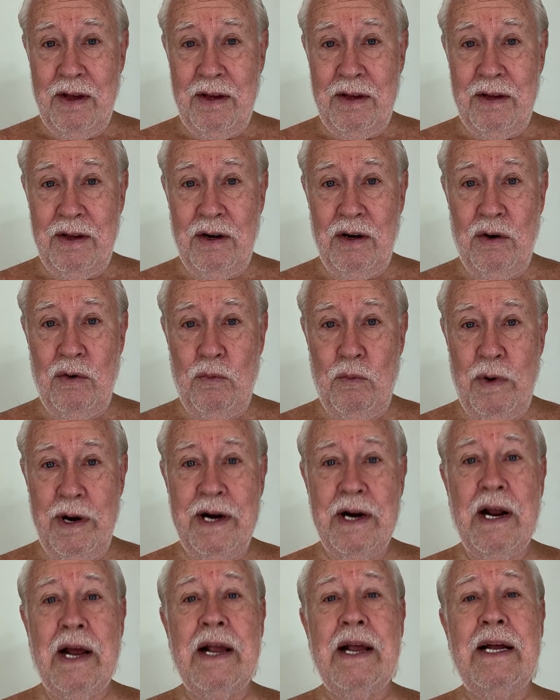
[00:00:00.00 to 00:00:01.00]
You know,
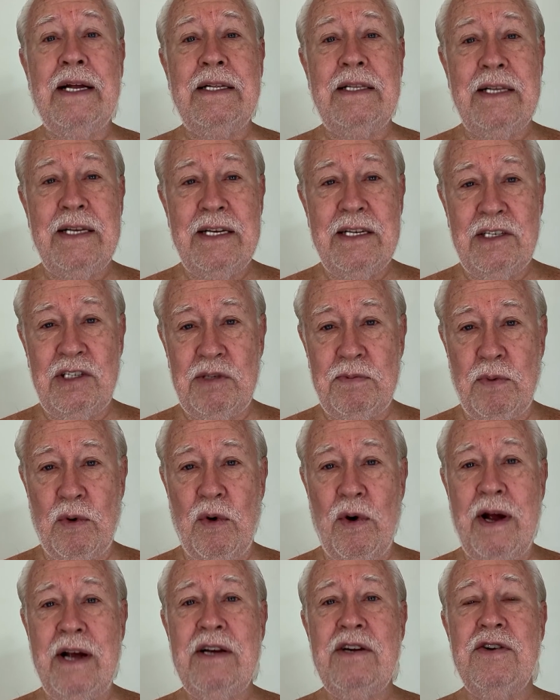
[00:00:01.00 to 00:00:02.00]
when I get the
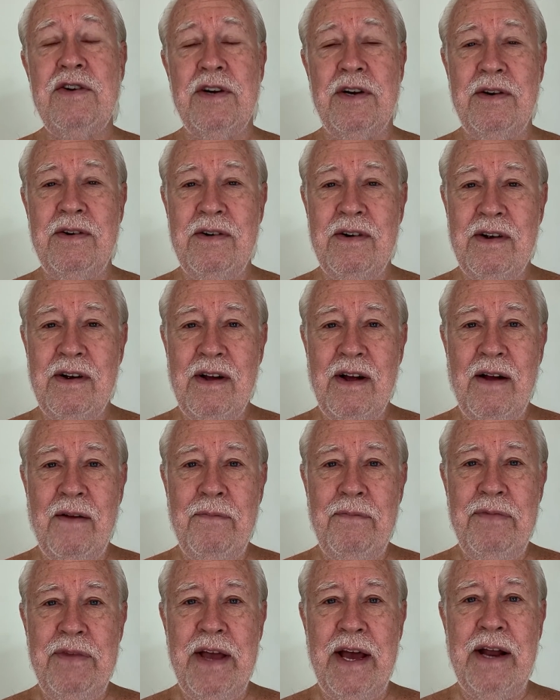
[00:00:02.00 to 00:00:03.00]
inspiration,
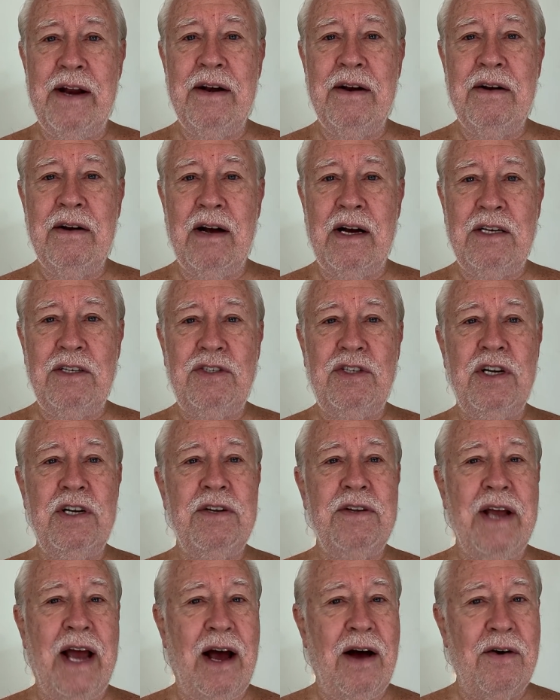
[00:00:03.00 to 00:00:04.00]
then I sit
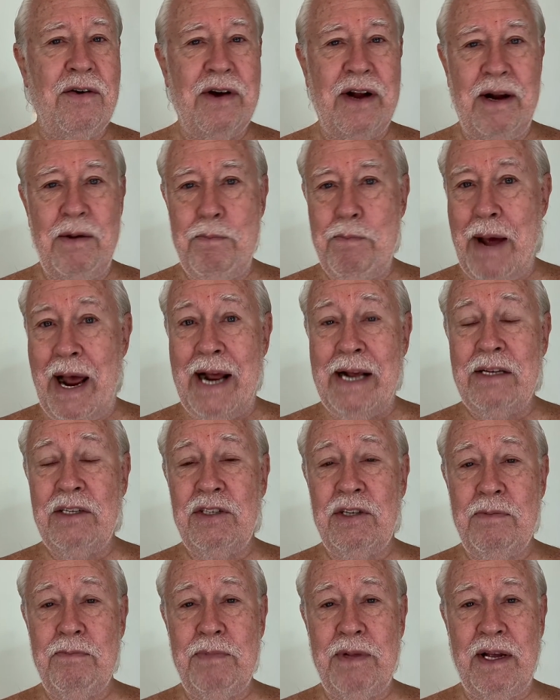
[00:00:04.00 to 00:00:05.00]
down and bang
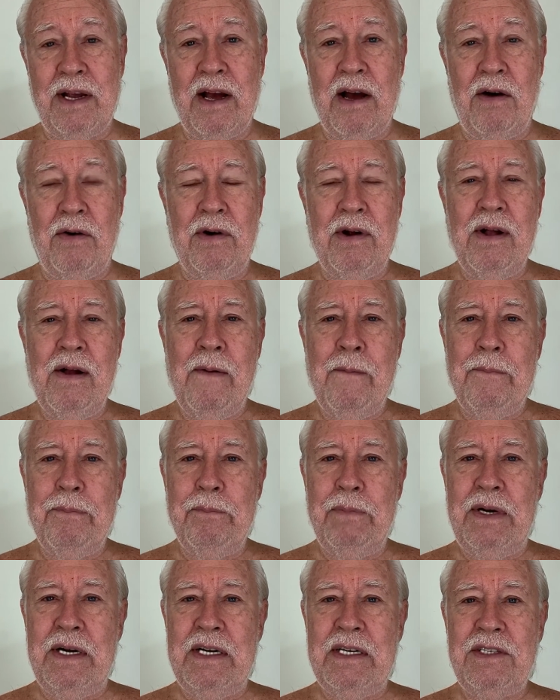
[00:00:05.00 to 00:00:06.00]
something out.
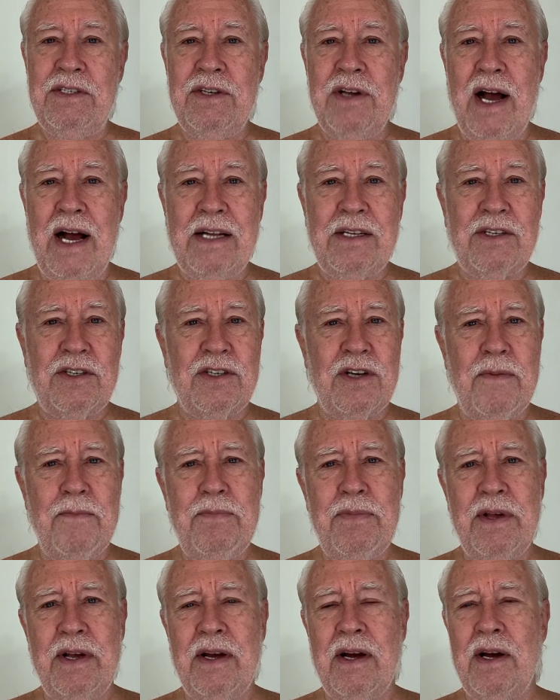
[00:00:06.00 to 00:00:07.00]
But it's not
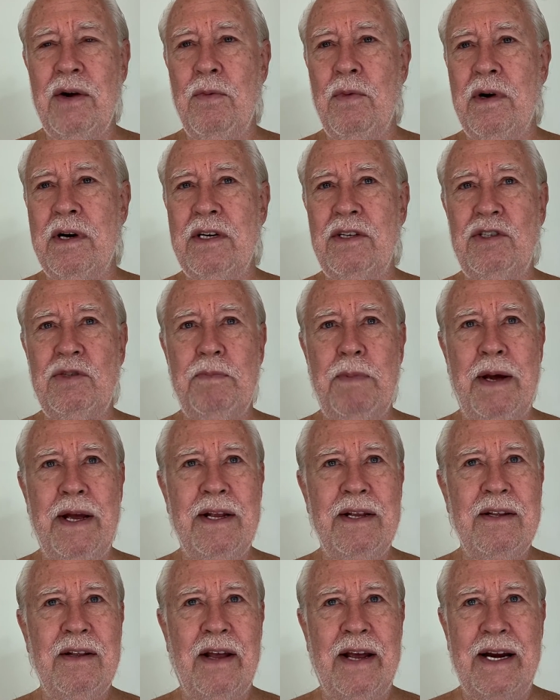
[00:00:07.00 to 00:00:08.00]
something I want to
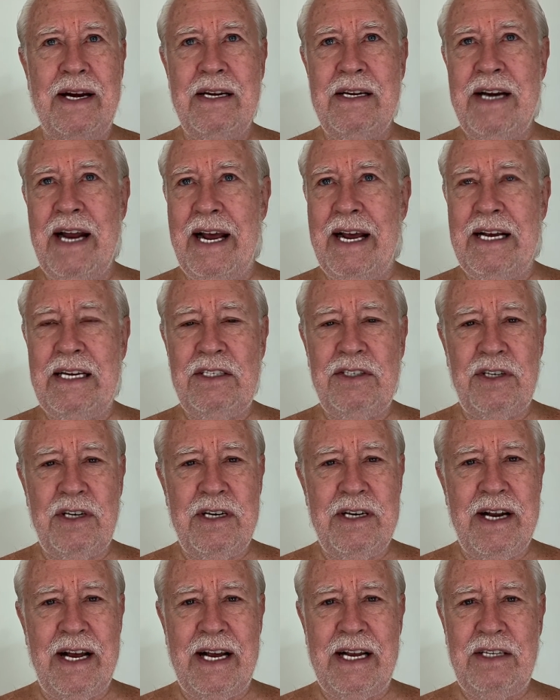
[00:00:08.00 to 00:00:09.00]
spend like days
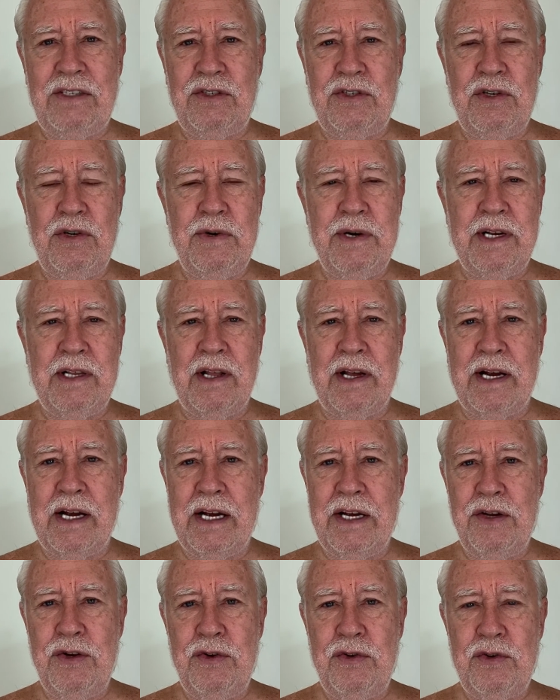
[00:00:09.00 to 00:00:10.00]
and days doing like I
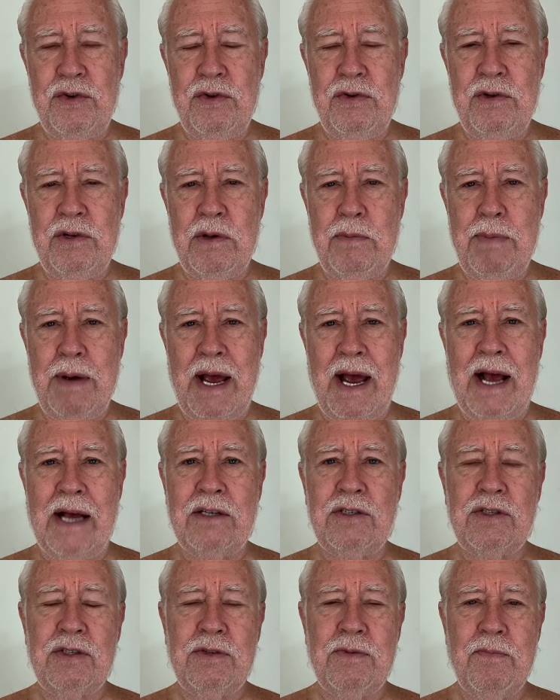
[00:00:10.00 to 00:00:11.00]
used to in the
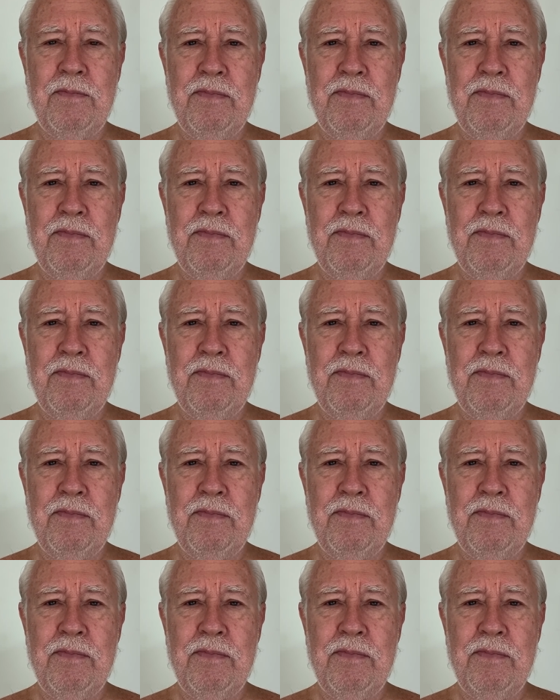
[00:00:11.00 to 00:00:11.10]
past.